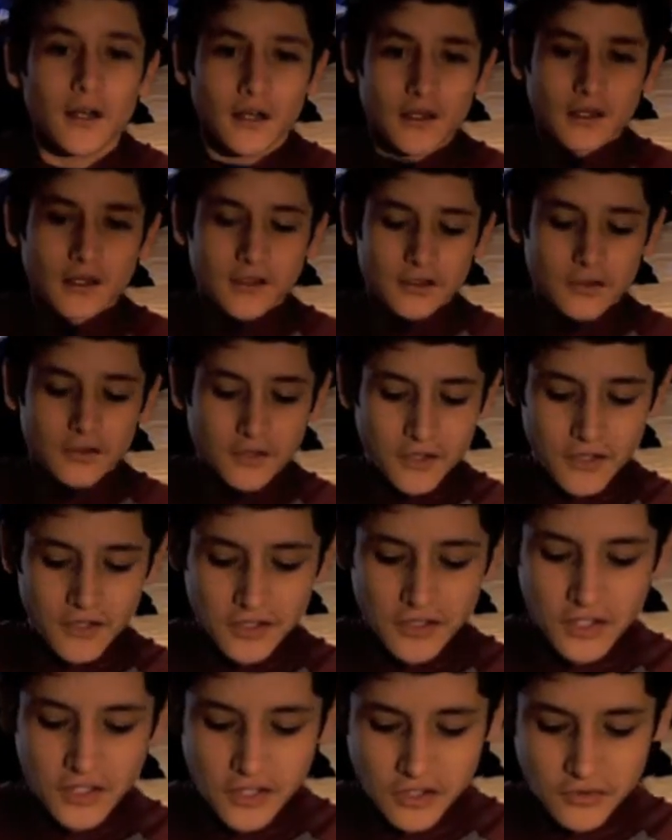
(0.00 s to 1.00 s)
So this
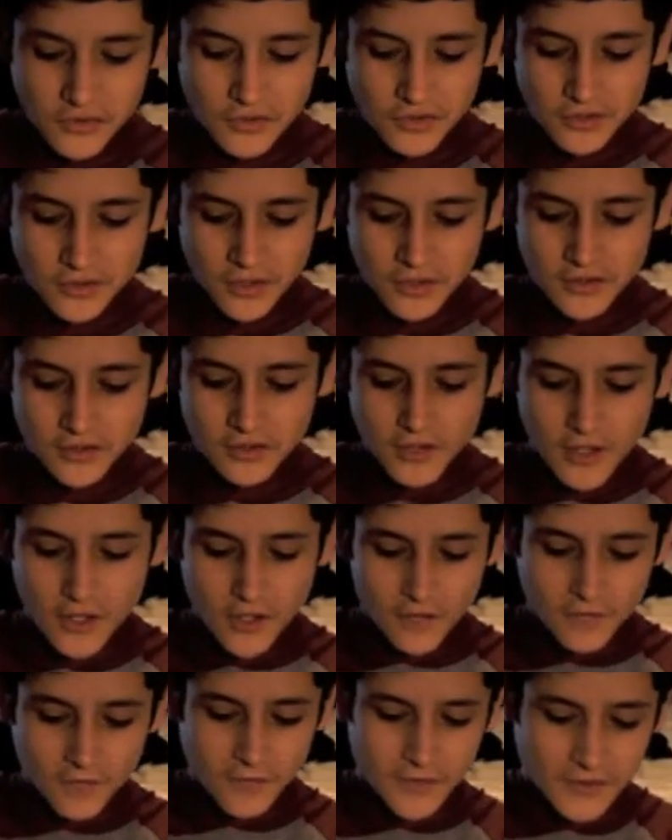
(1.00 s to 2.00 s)
issue starts
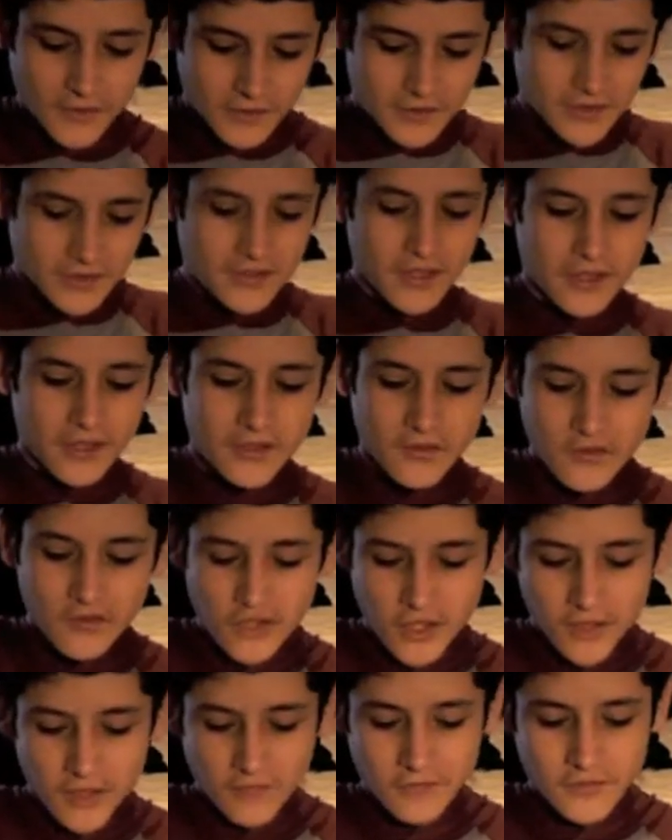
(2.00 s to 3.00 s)
off with the detective
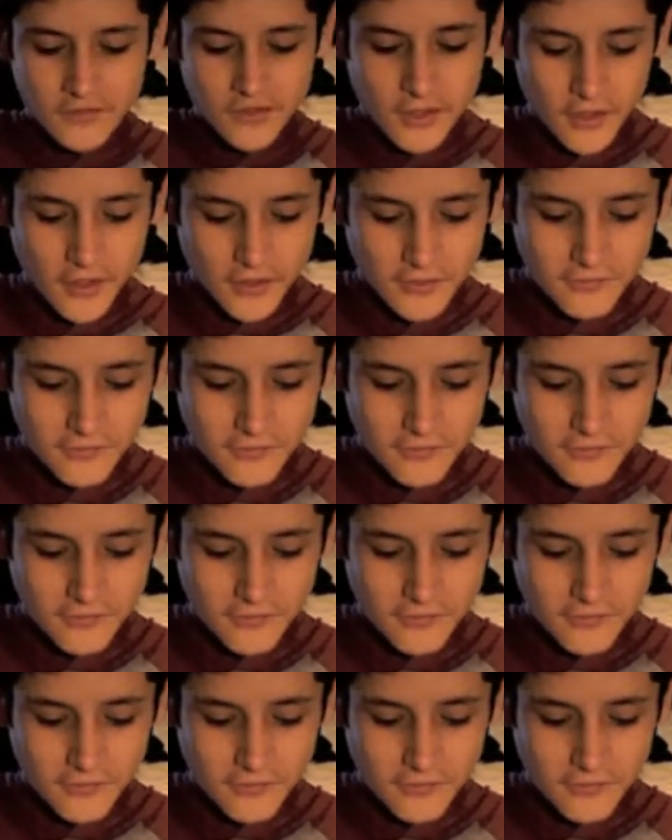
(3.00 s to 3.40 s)
trying